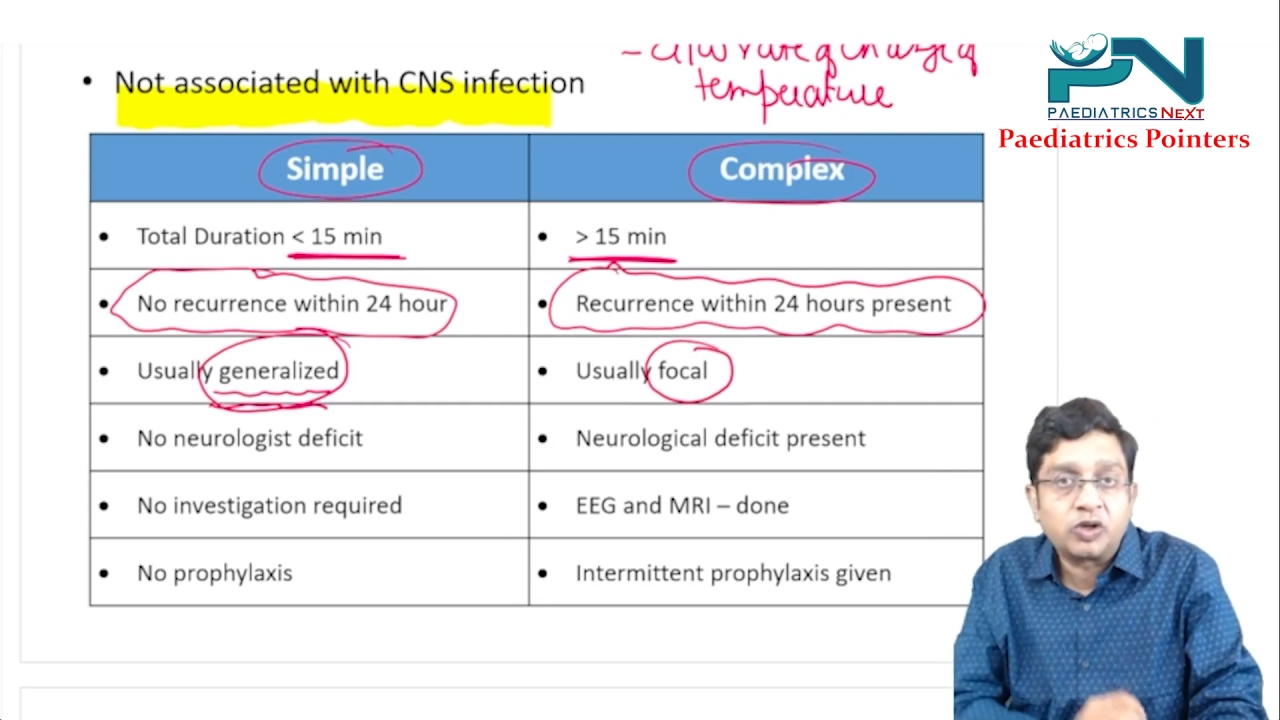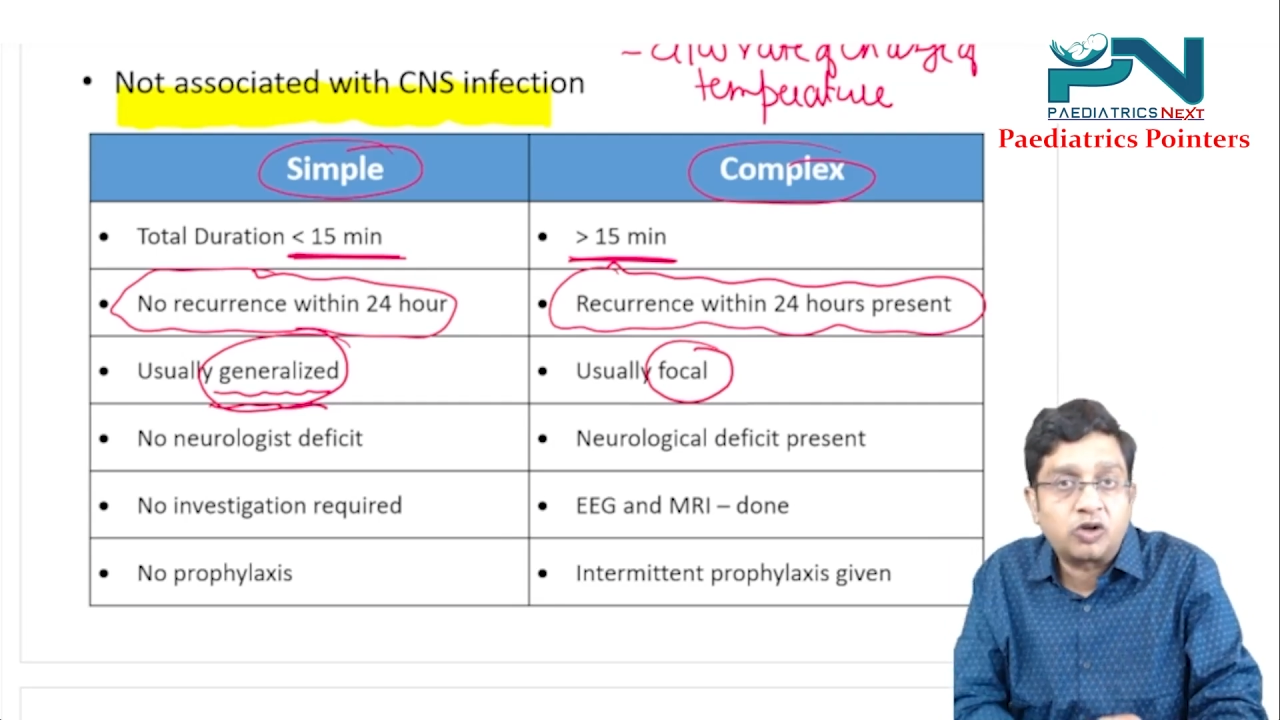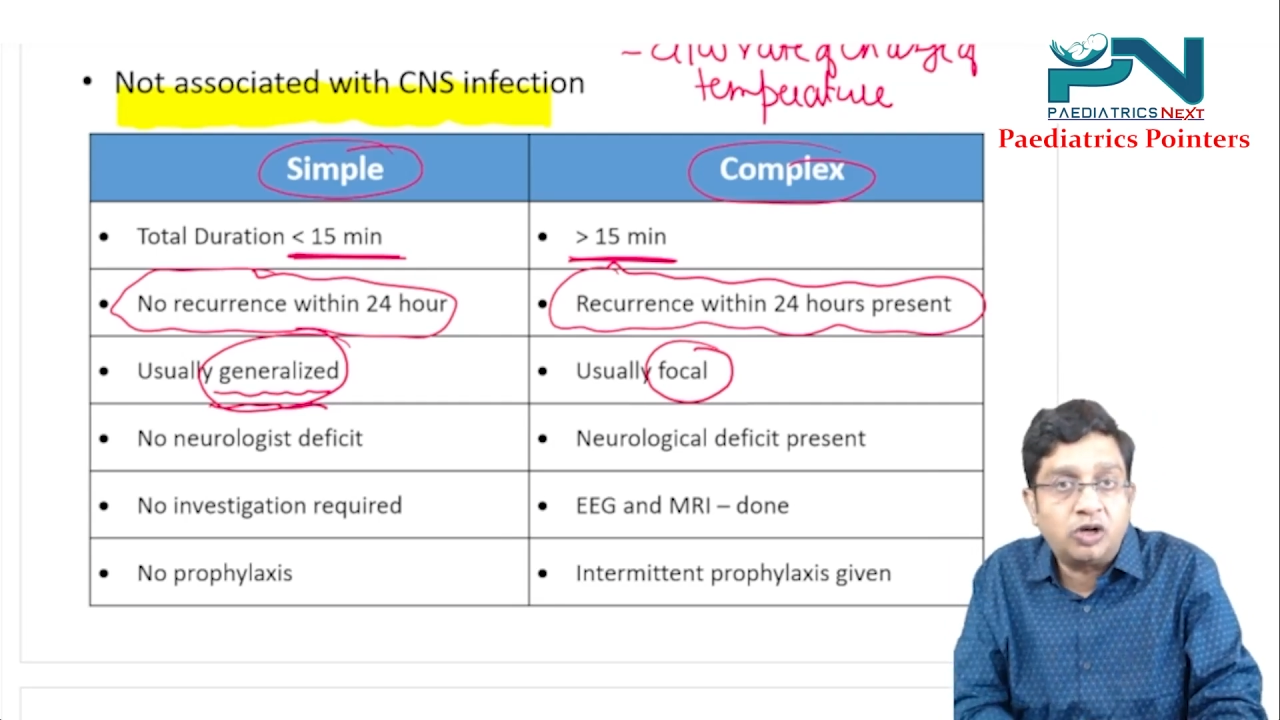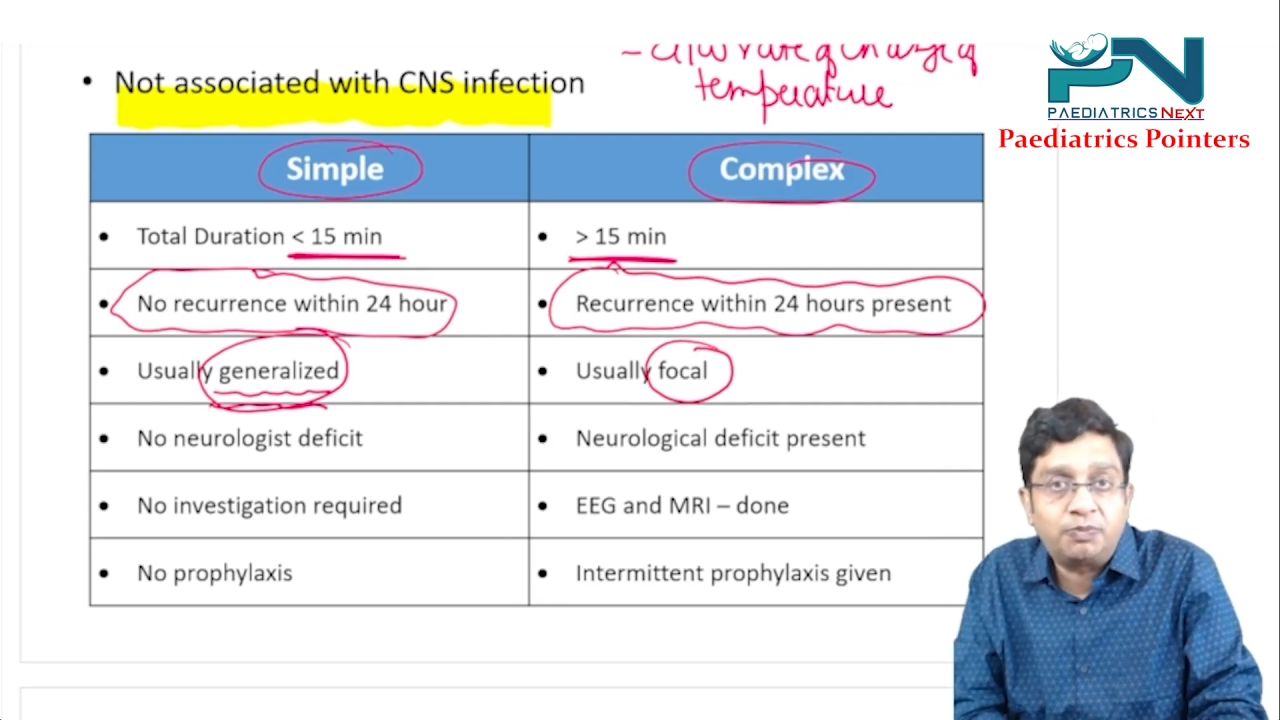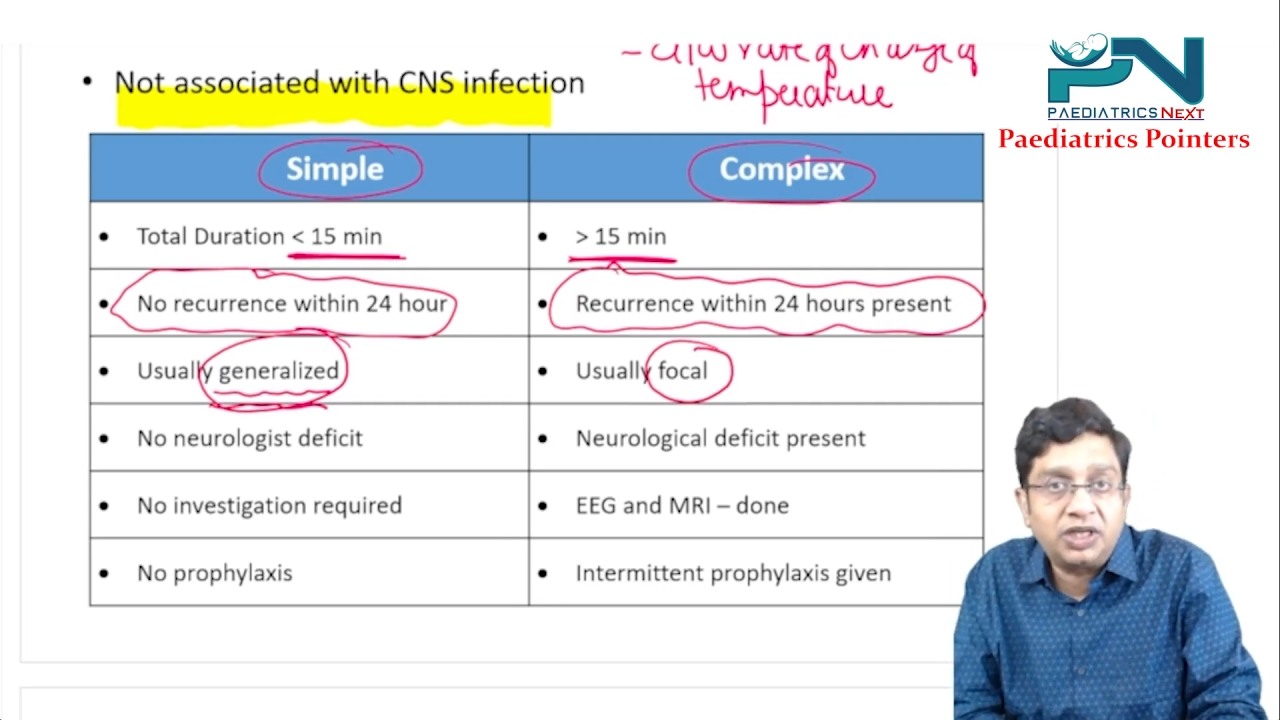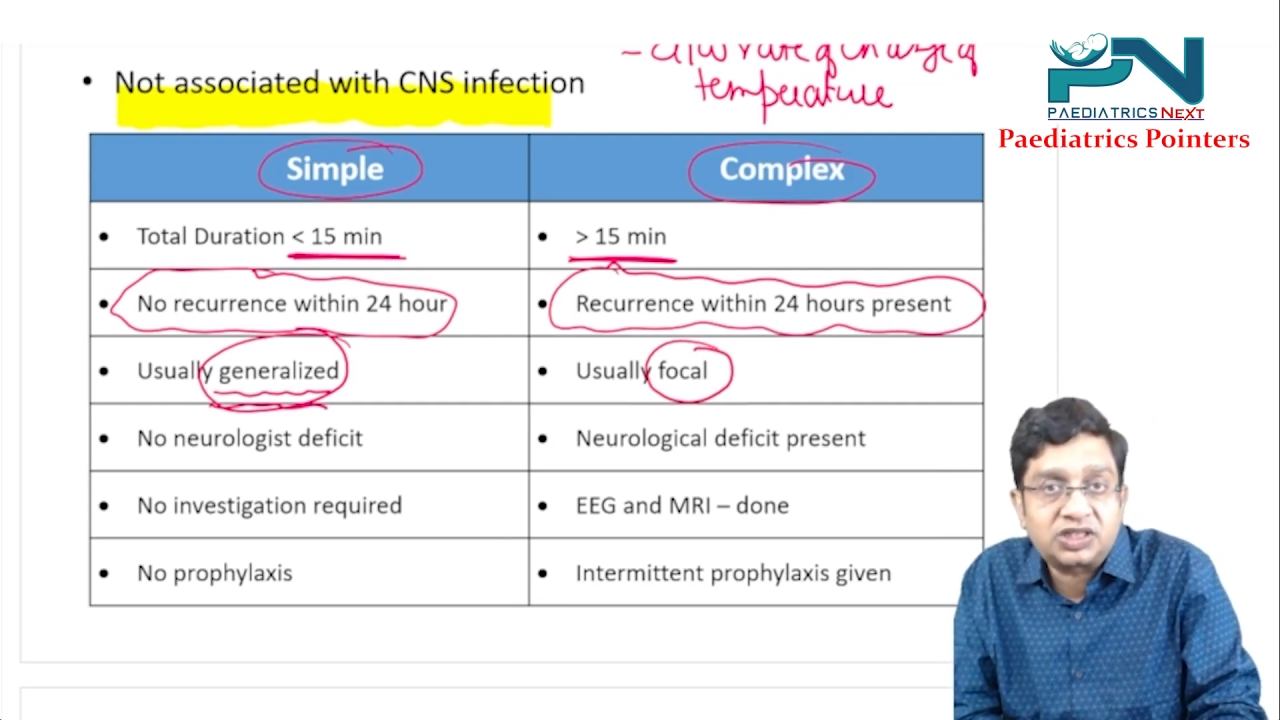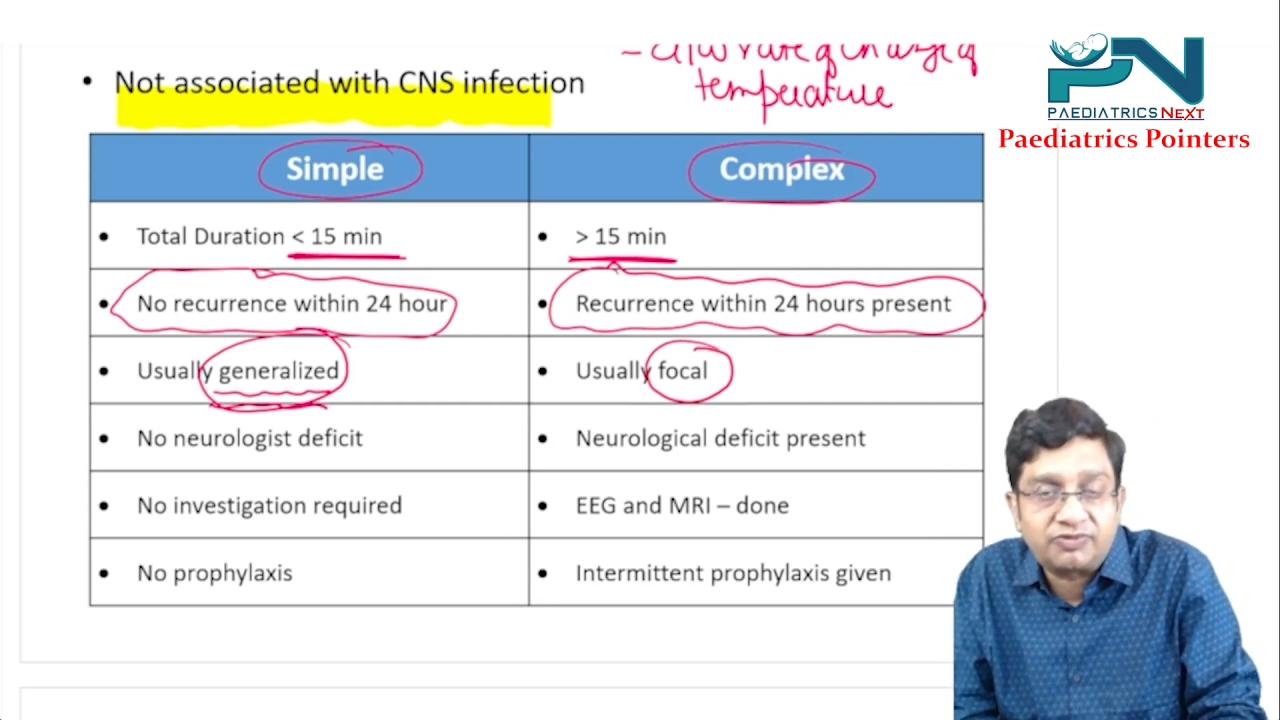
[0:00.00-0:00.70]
complex